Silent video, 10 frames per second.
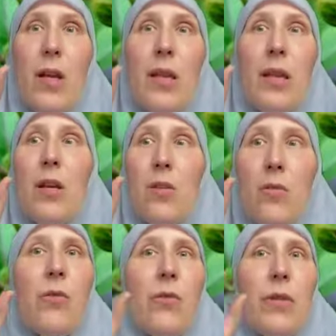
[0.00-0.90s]
when they
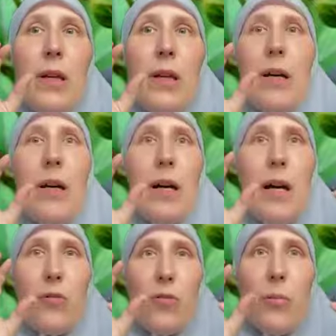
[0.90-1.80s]
used the
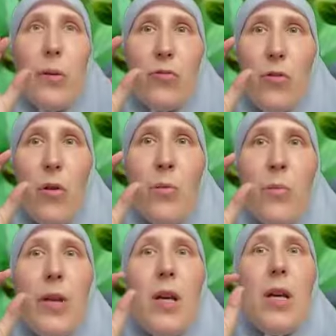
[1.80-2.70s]
atropine
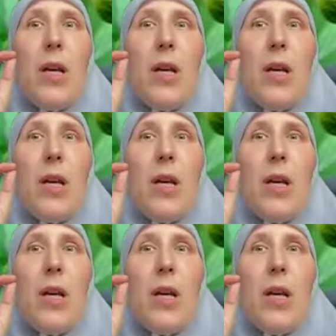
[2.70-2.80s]
drops,